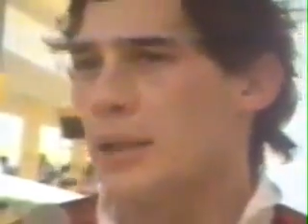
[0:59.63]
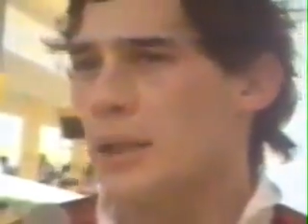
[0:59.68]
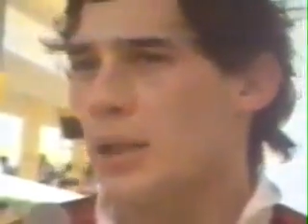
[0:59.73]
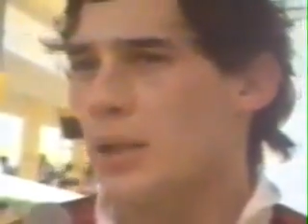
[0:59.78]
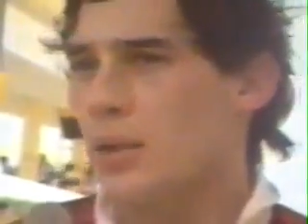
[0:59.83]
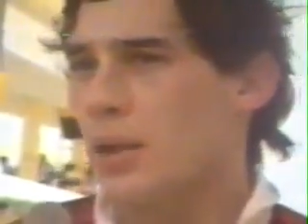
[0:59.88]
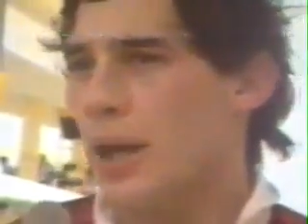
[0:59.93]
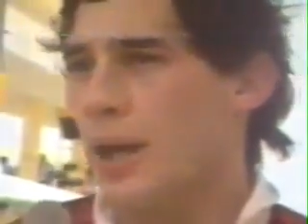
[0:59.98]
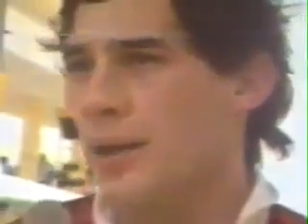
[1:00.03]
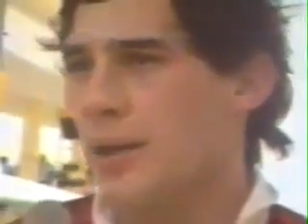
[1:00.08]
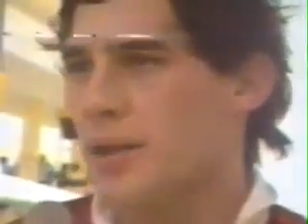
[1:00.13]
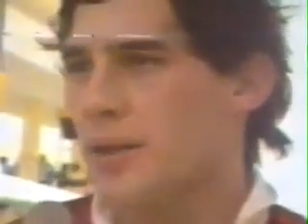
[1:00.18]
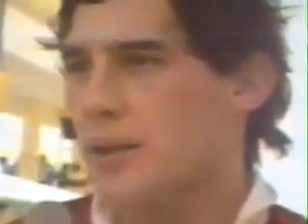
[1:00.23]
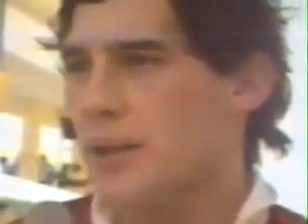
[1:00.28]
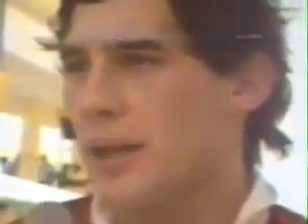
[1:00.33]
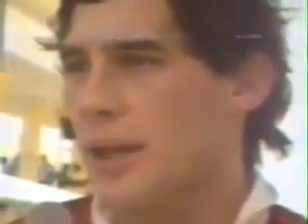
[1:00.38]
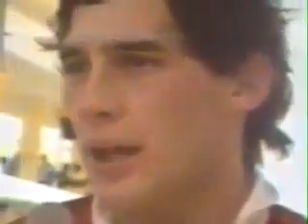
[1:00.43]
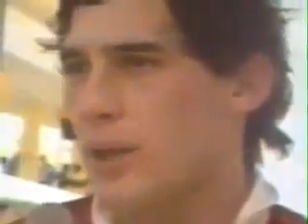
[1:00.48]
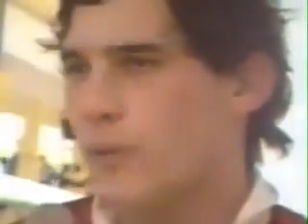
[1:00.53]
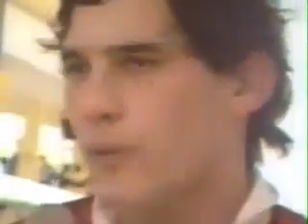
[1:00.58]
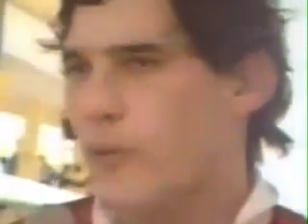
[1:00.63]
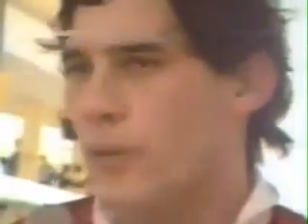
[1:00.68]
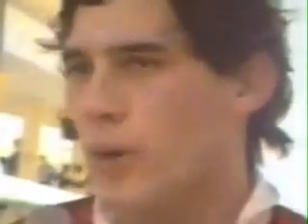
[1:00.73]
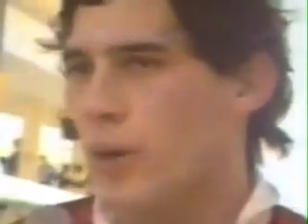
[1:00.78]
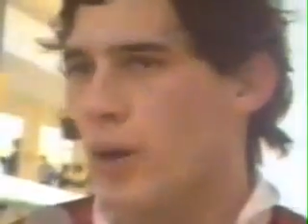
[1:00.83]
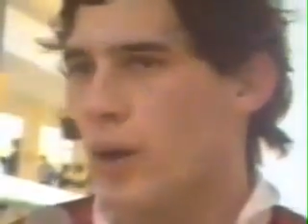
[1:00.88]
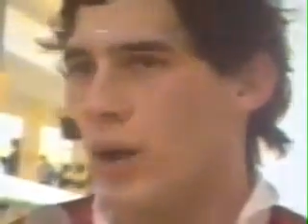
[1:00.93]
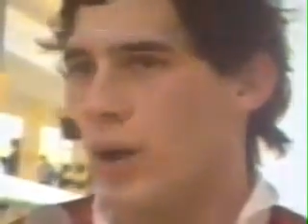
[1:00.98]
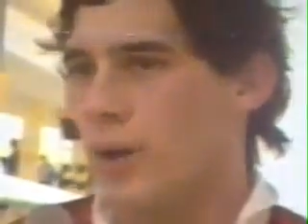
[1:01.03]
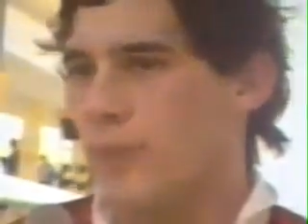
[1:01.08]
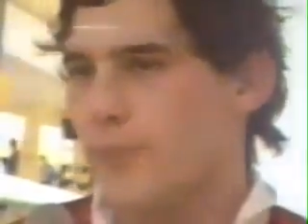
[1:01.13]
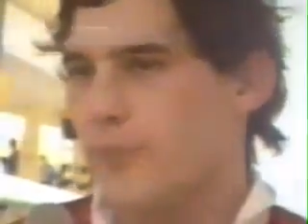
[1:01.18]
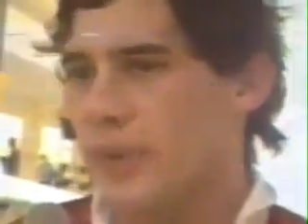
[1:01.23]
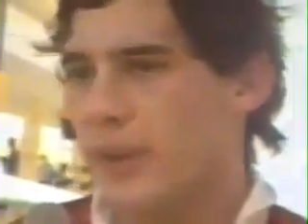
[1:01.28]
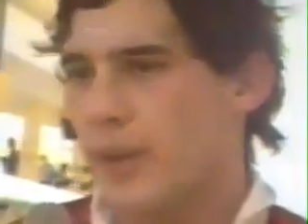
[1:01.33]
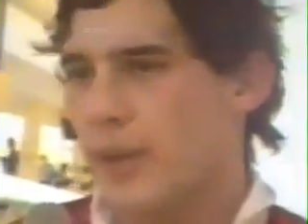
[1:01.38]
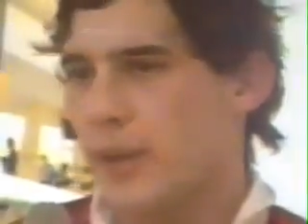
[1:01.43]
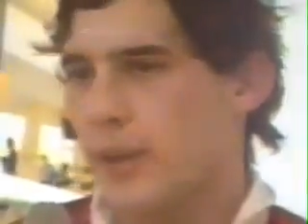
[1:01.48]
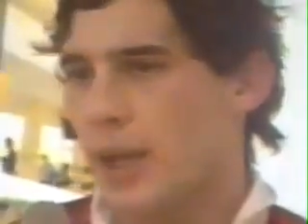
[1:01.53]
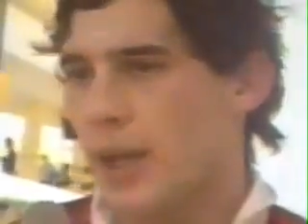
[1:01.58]
You are not allowed for
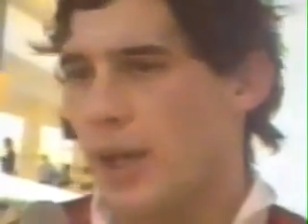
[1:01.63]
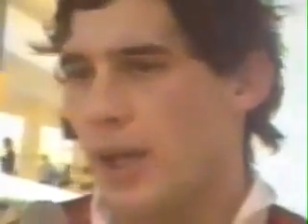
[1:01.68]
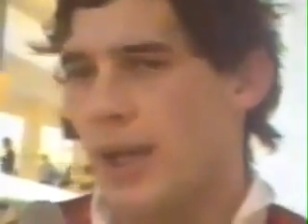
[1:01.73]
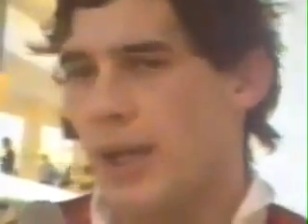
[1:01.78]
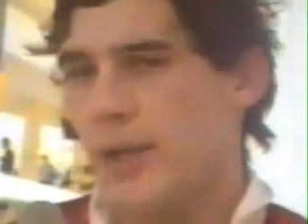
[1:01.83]
a